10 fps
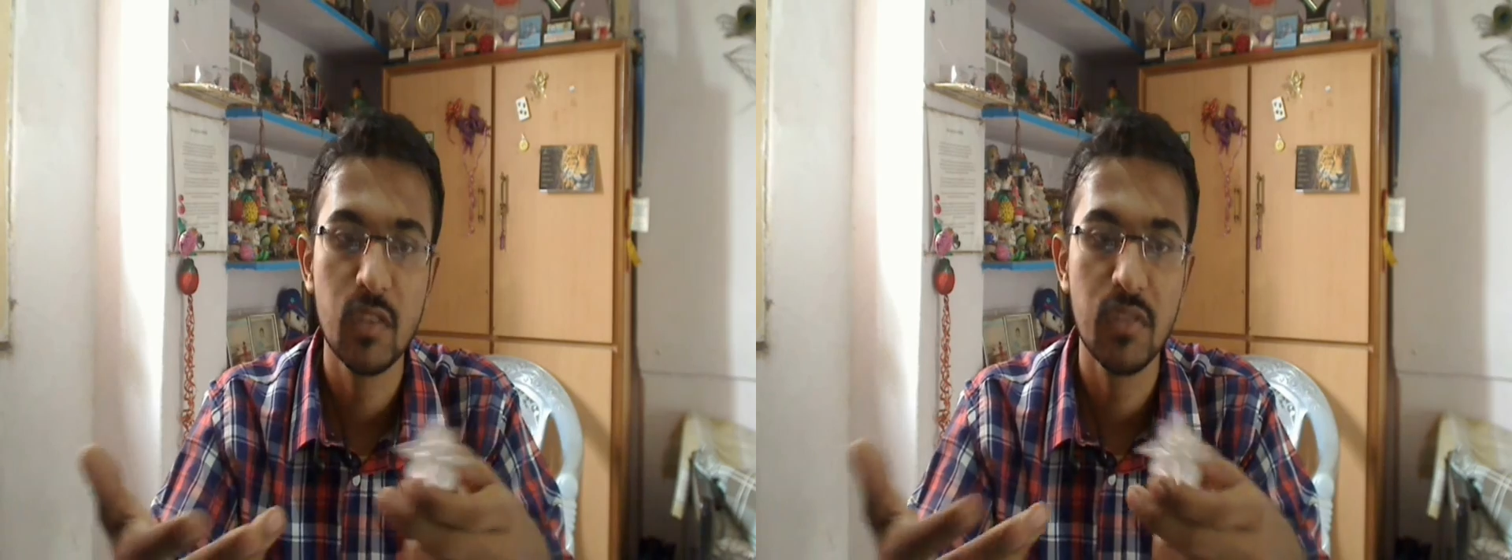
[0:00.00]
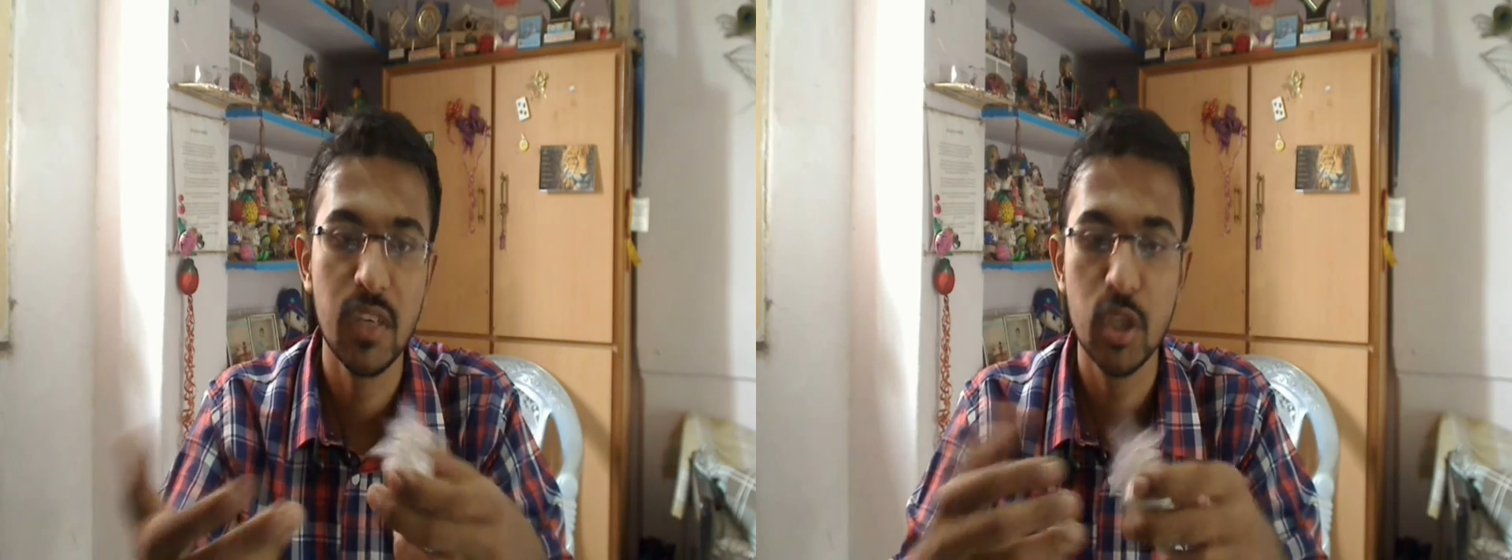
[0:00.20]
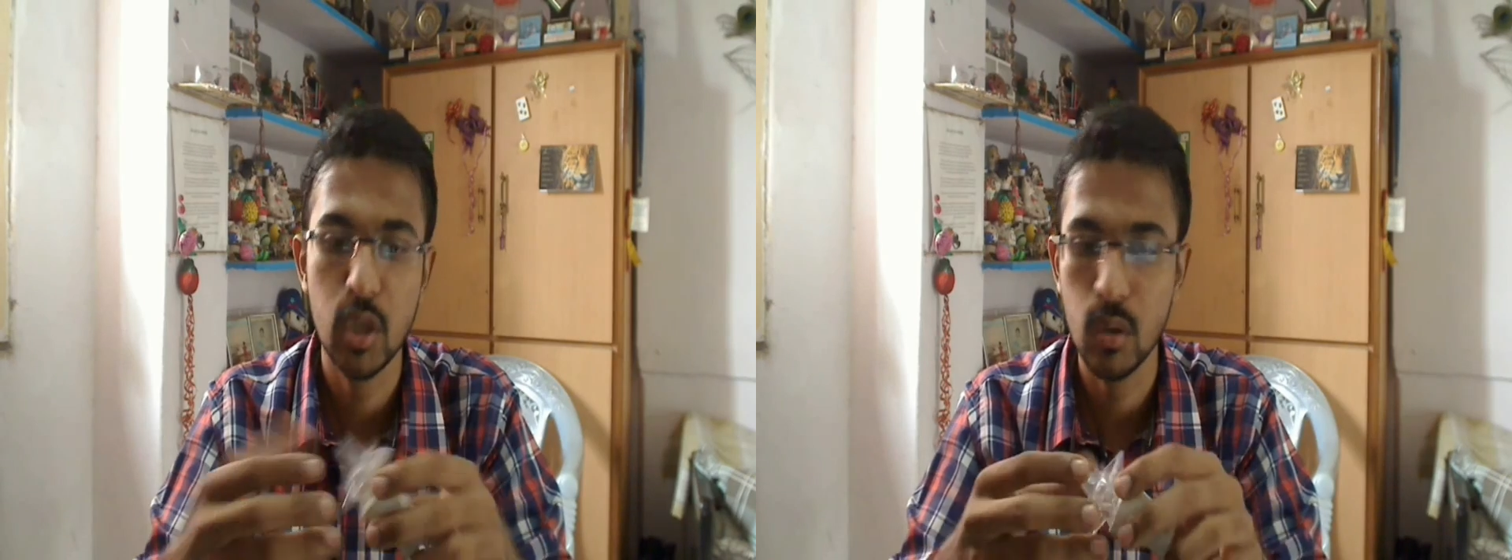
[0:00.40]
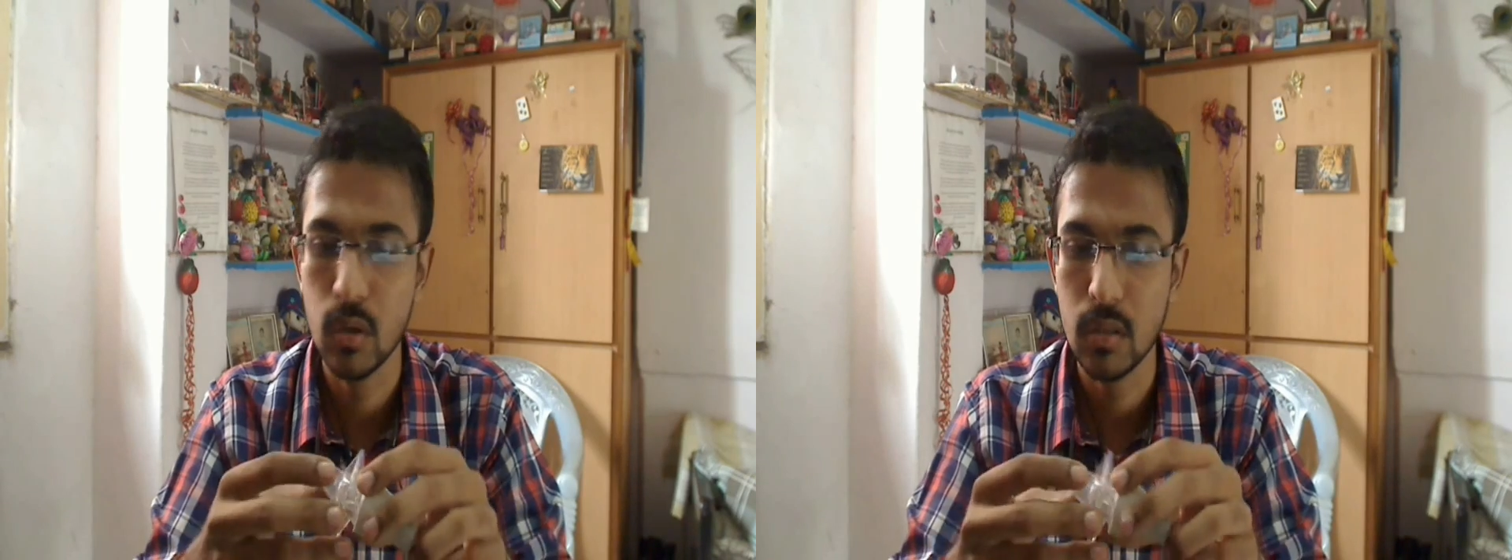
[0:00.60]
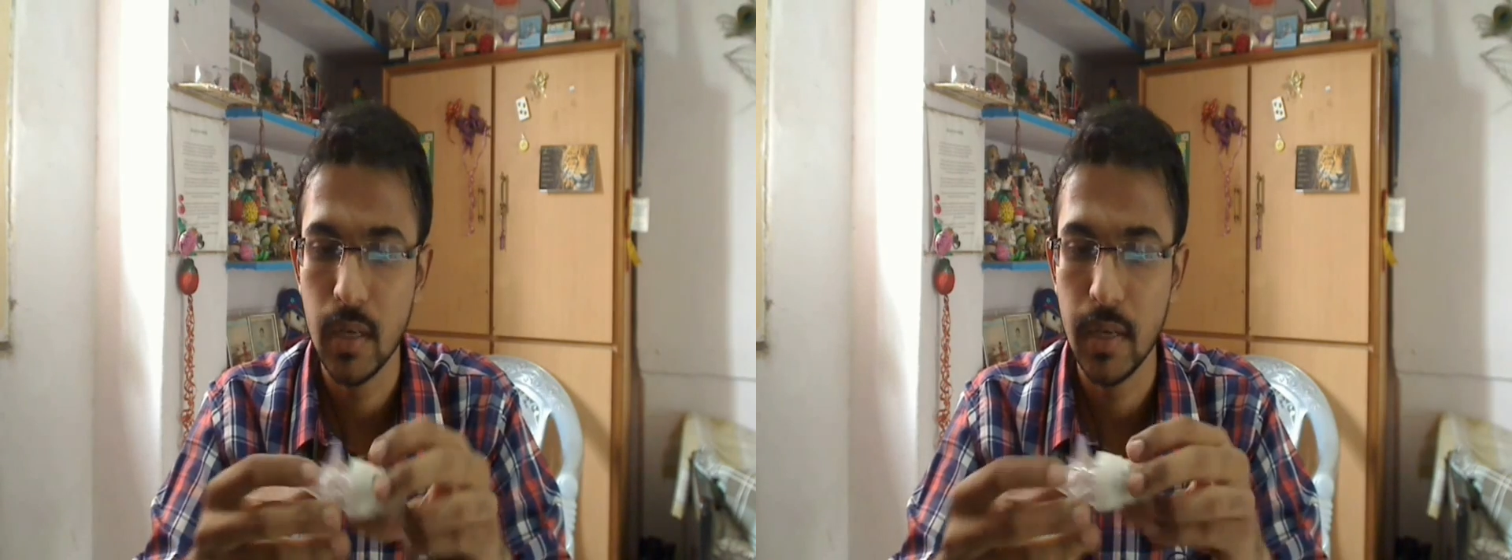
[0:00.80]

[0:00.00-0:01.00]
fresh look